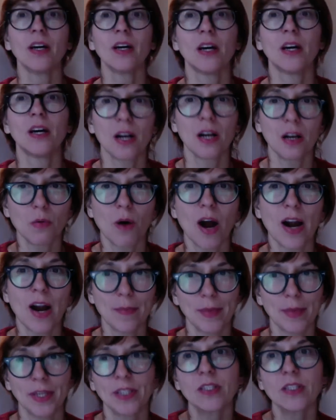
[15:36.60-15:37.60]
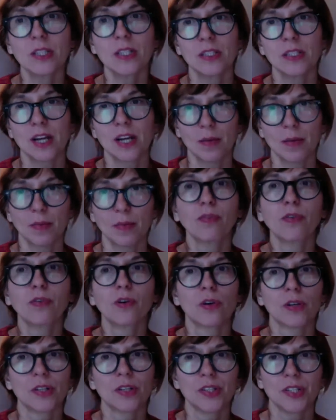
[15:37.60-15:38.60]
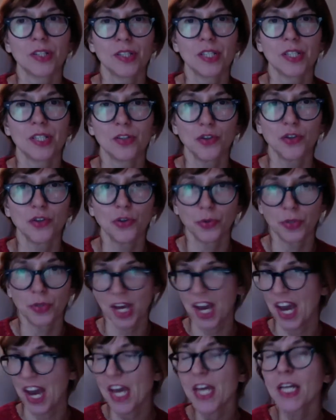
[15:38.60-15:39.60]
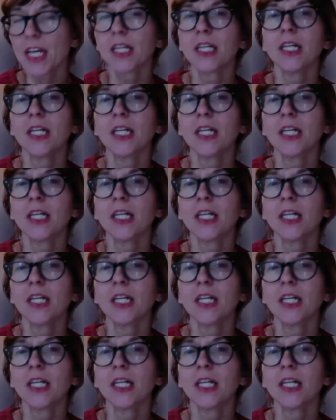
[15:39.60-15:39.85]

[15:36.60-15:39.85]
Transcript: requirements in terms of courses that you take,